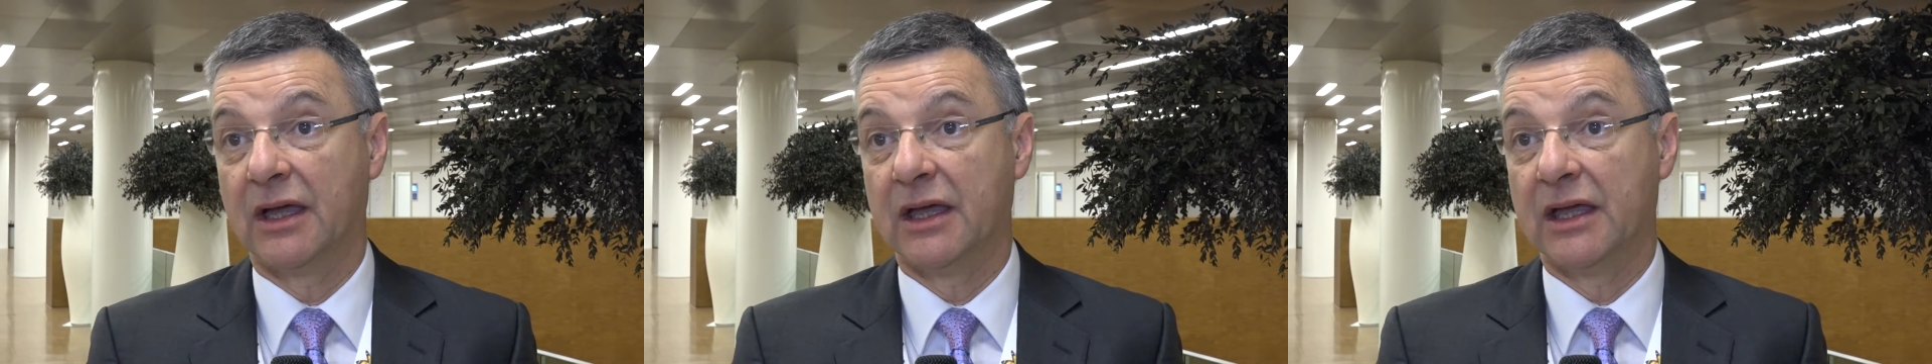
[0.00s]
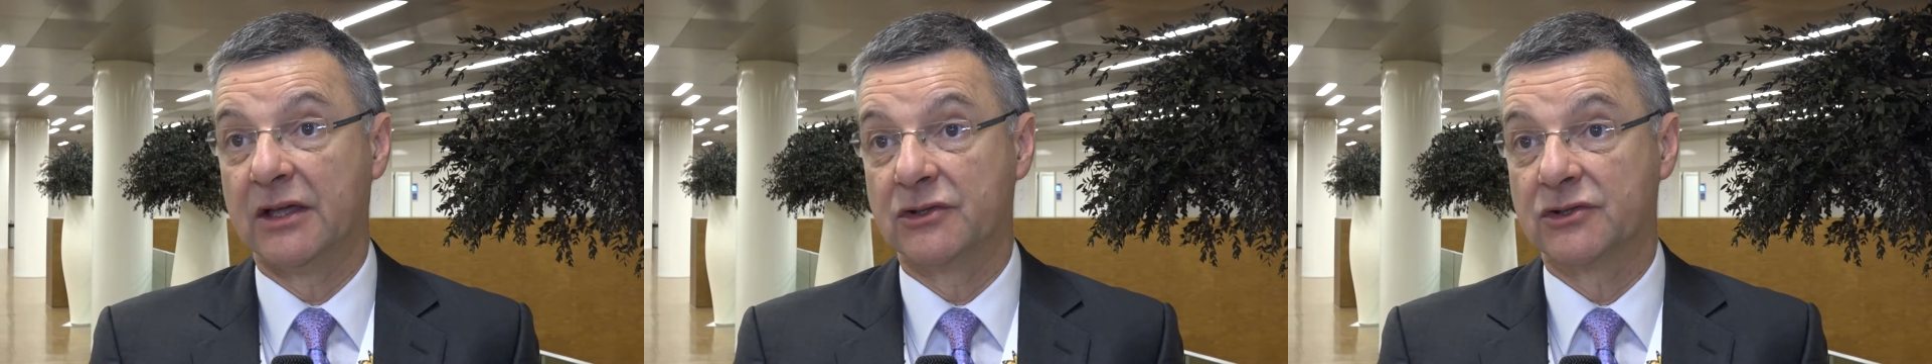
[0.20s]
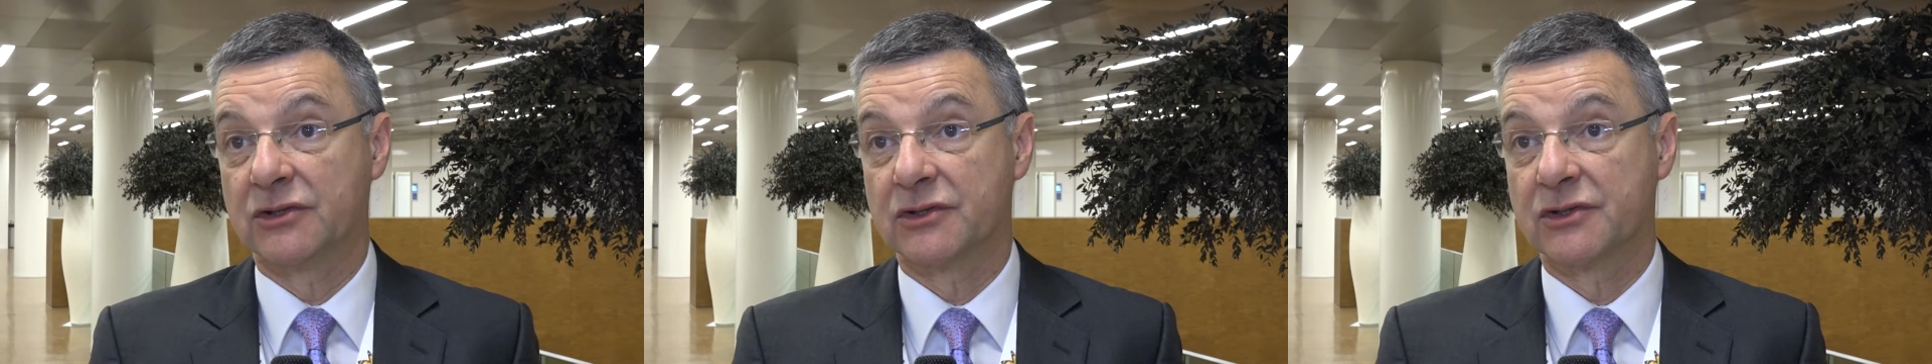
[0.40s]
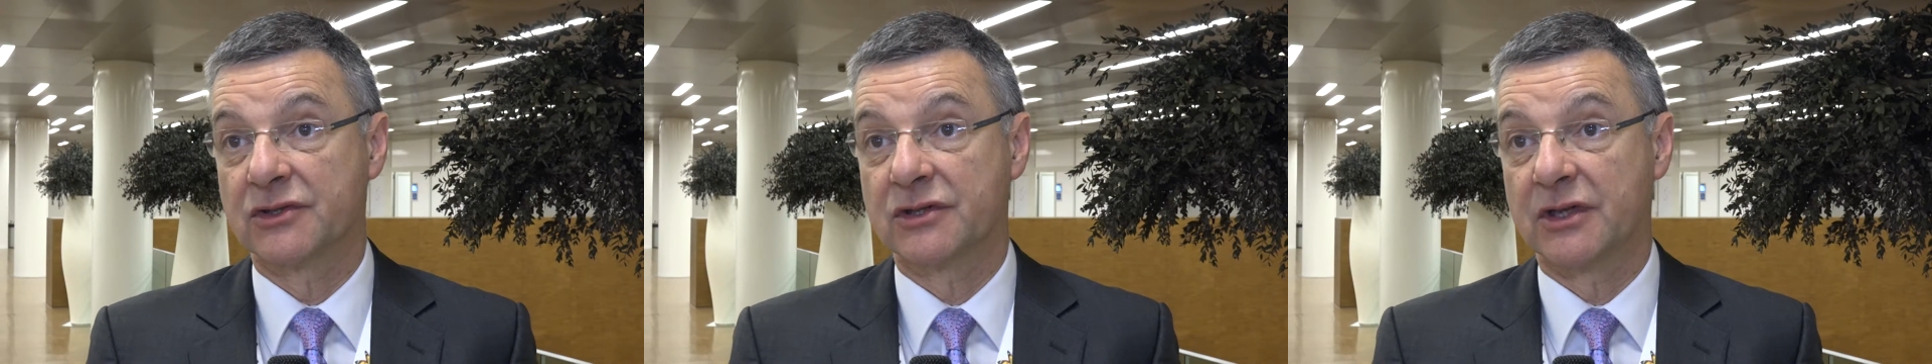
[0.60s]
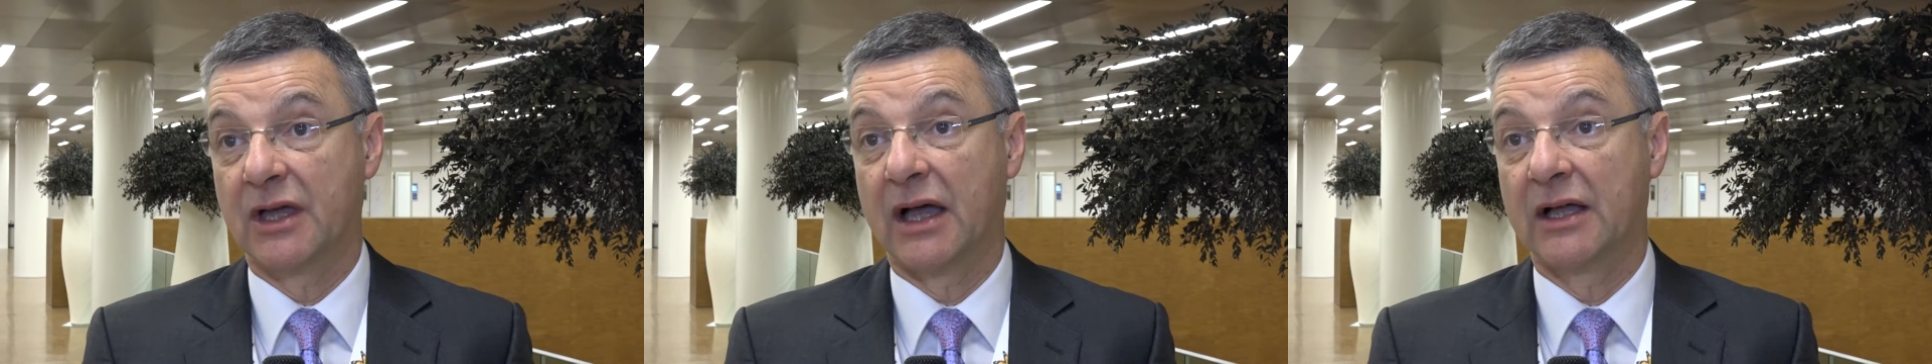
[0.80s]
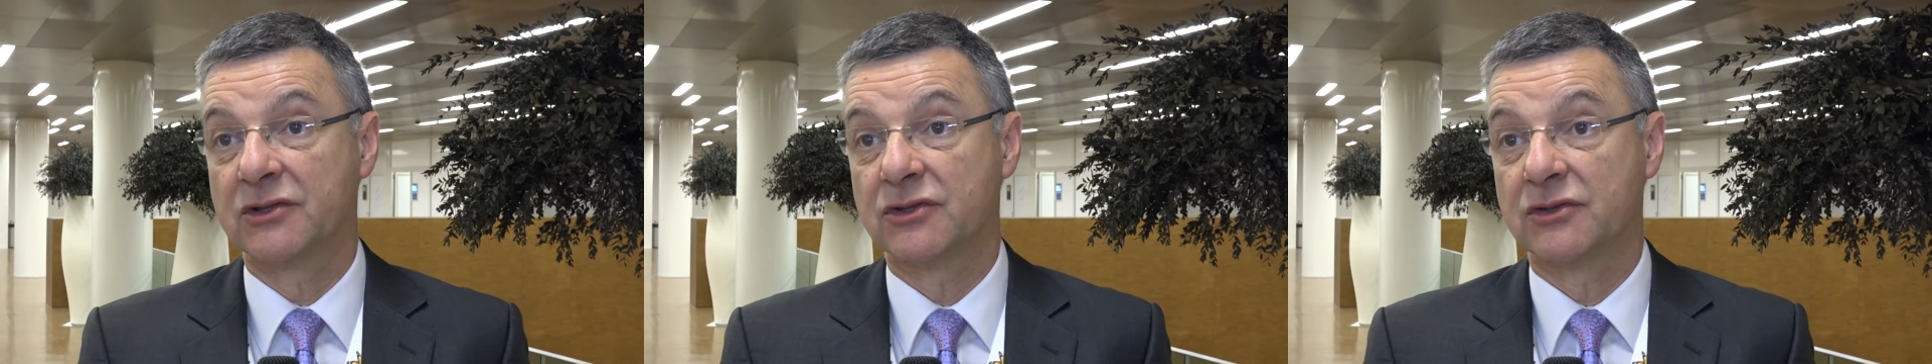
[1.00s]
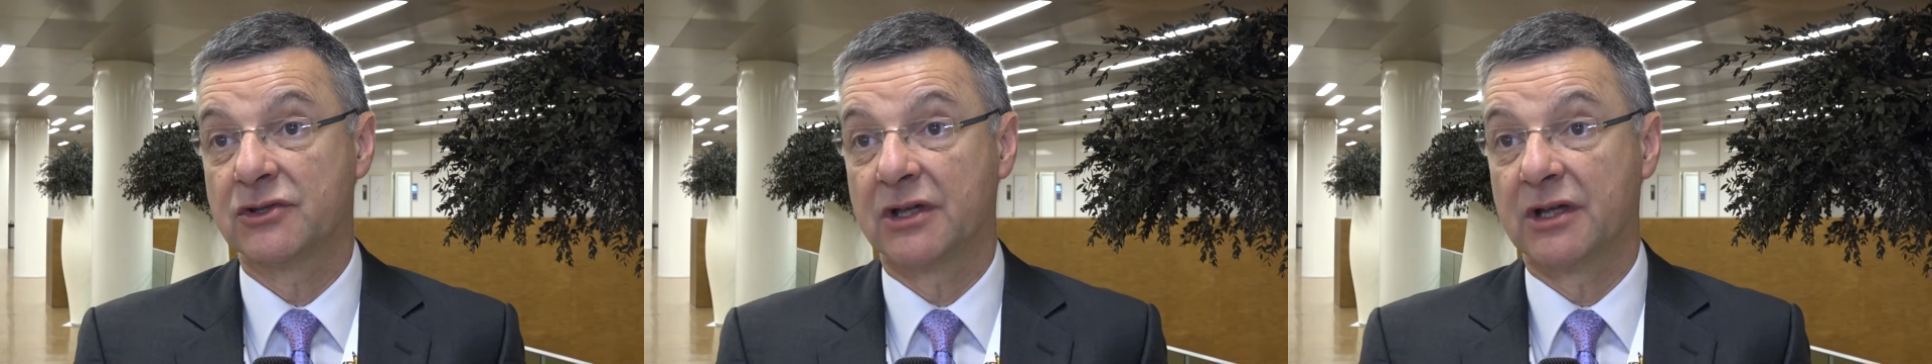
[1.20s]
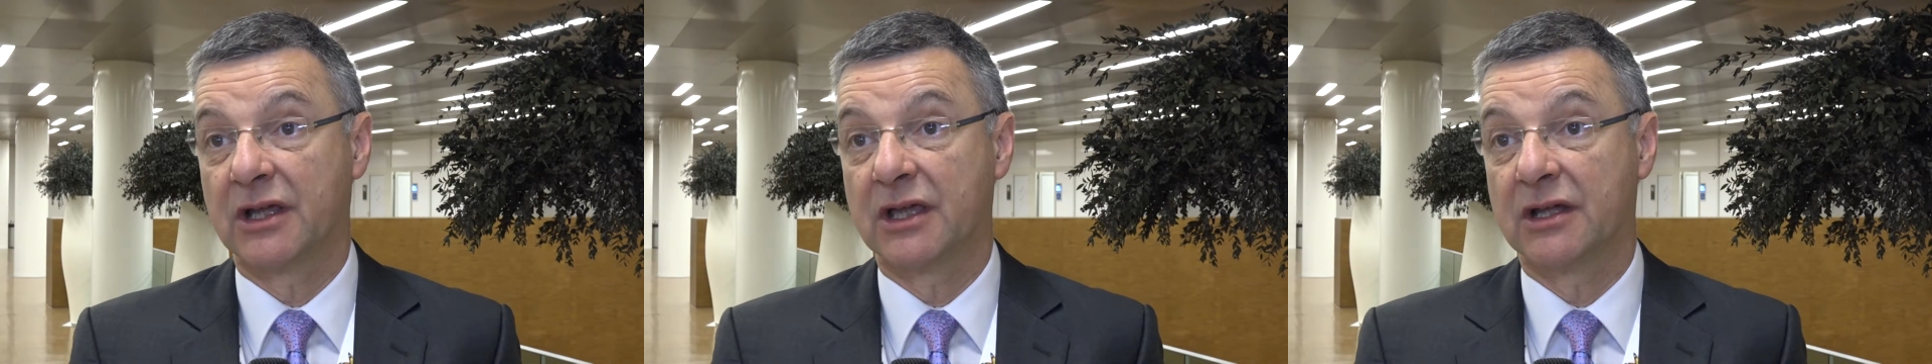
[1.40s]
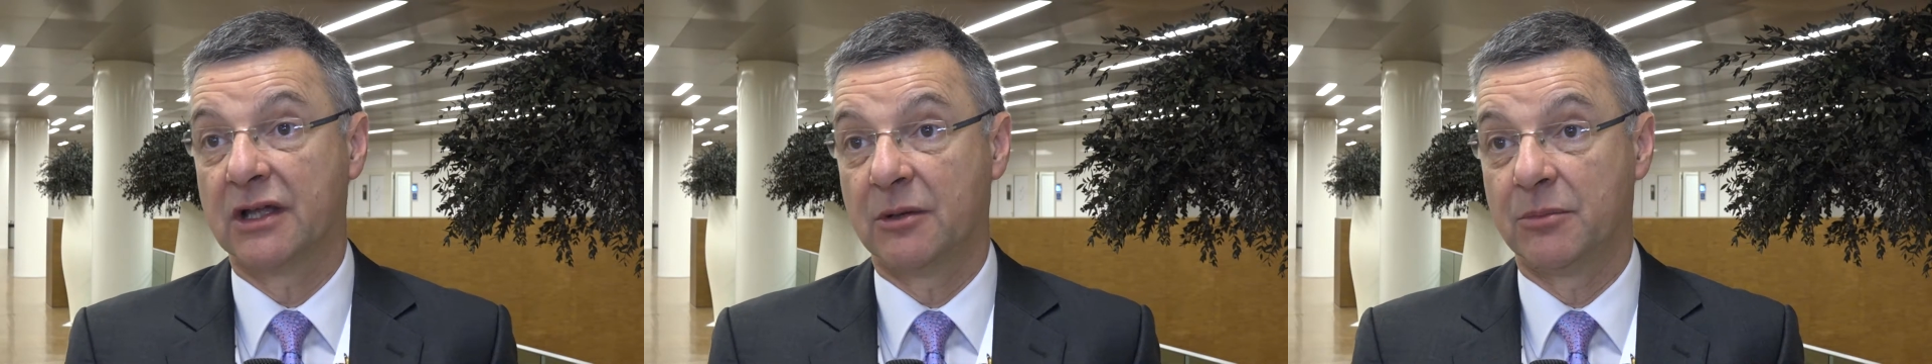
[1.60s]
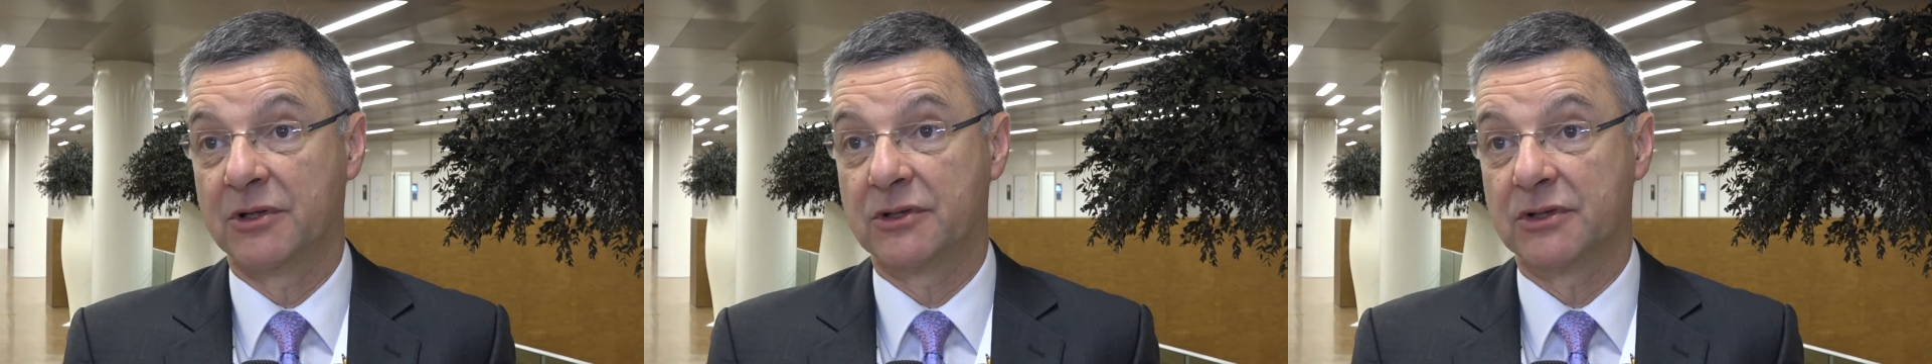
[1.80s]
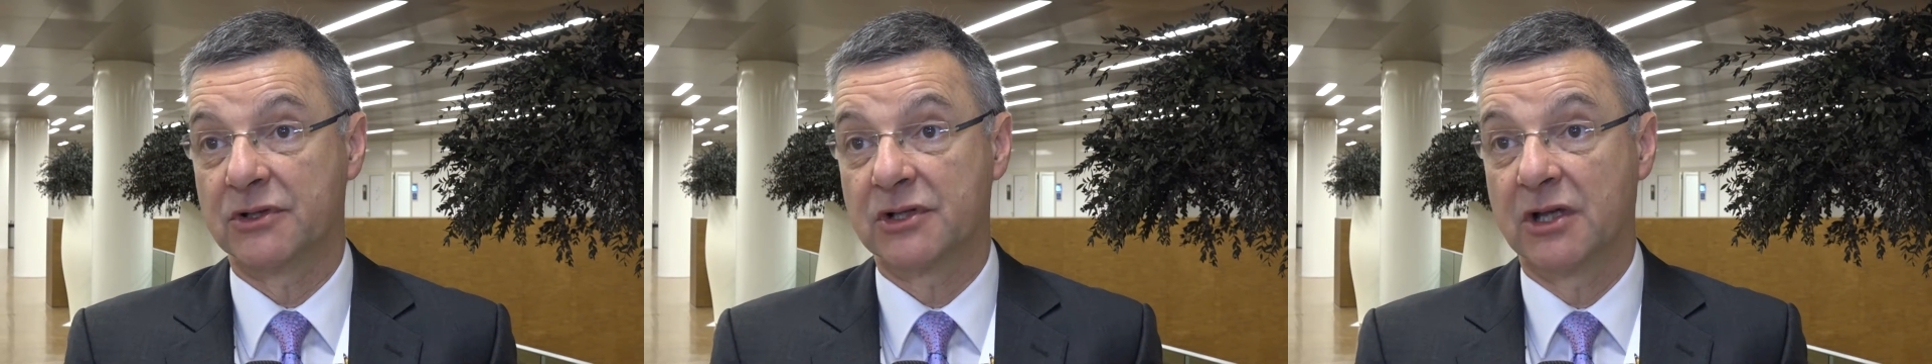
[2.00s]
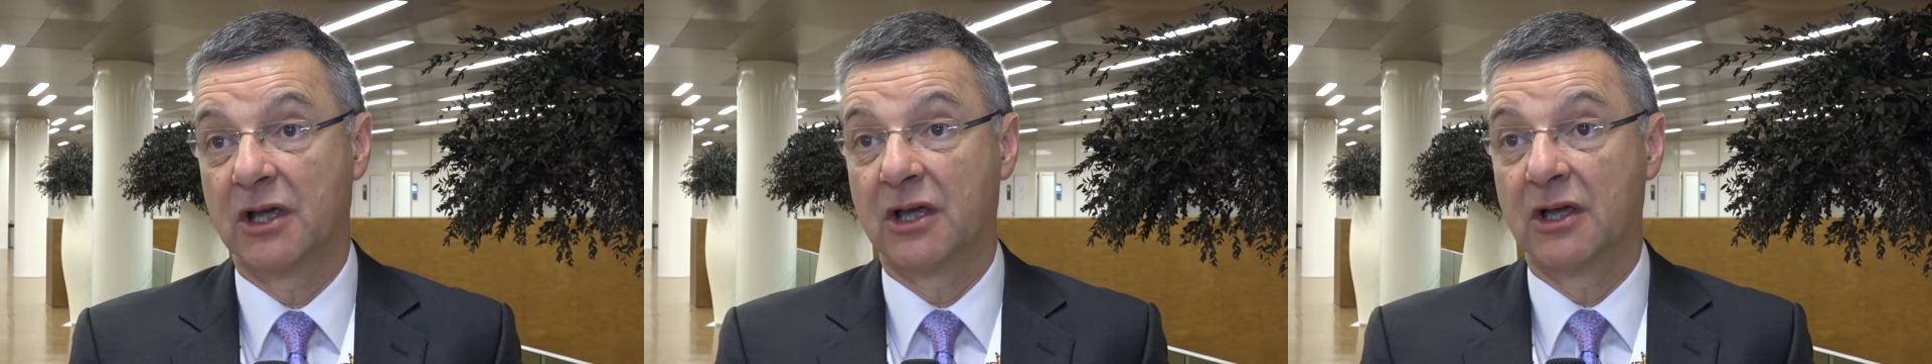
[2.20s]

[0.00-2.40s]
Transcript: agents, angiogenic inhibitors,